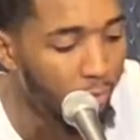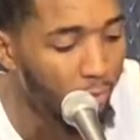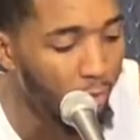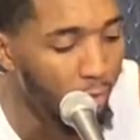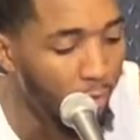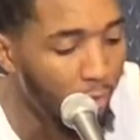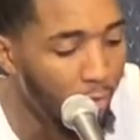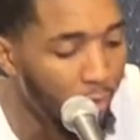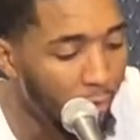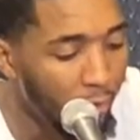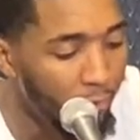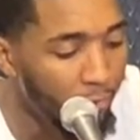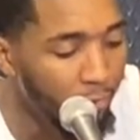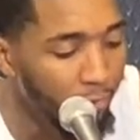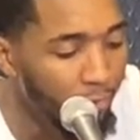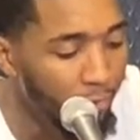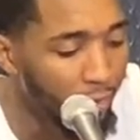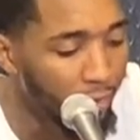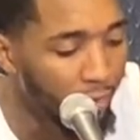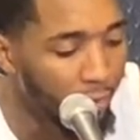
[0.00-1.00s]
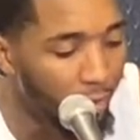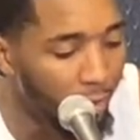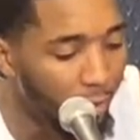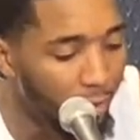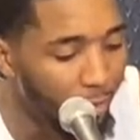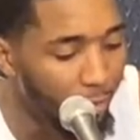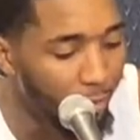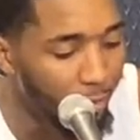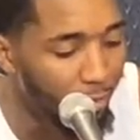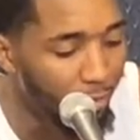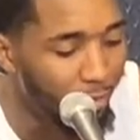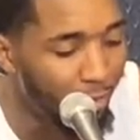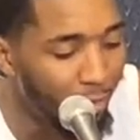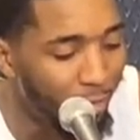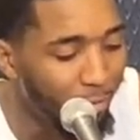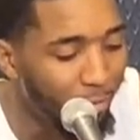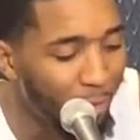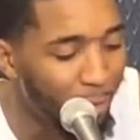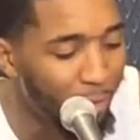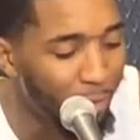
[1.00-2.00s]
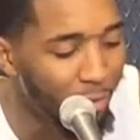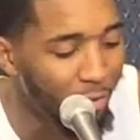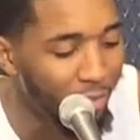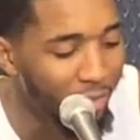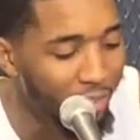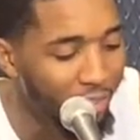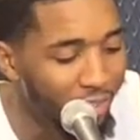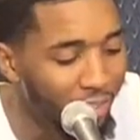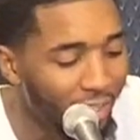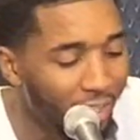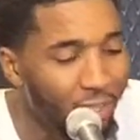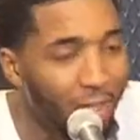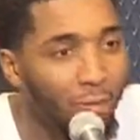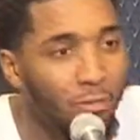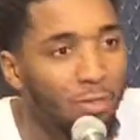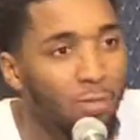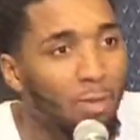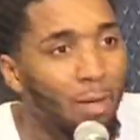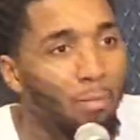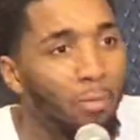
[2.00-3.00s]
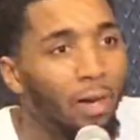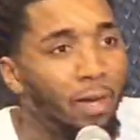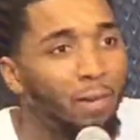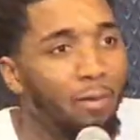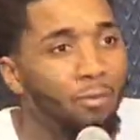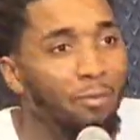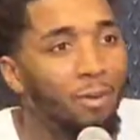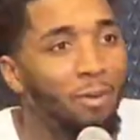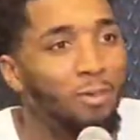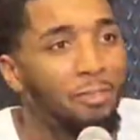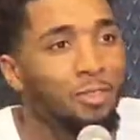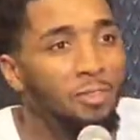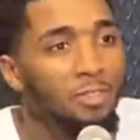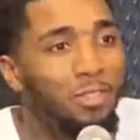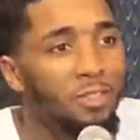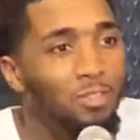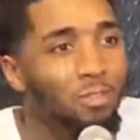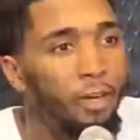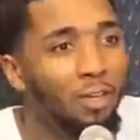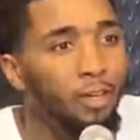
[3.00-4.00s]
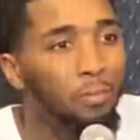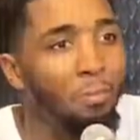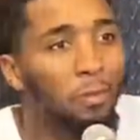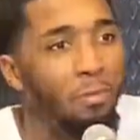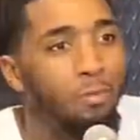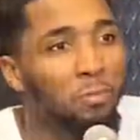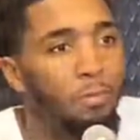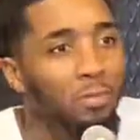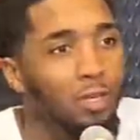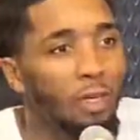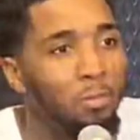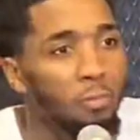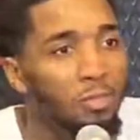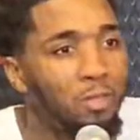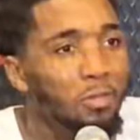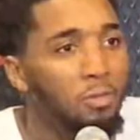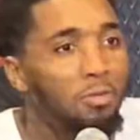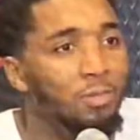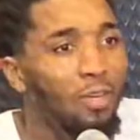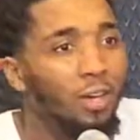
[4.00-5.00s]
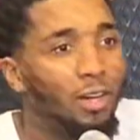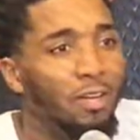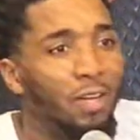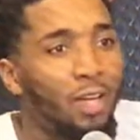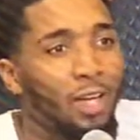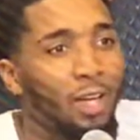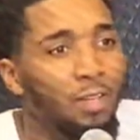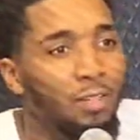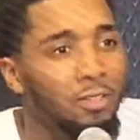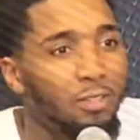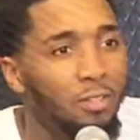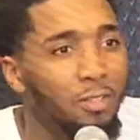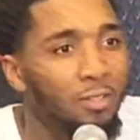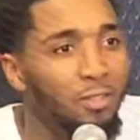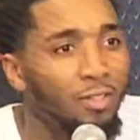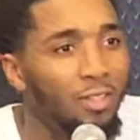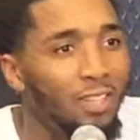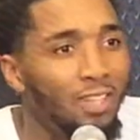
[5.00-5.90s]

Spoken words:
You know, my memory that comes to my mind at first is he tried to post me up in Utah and I got a steal.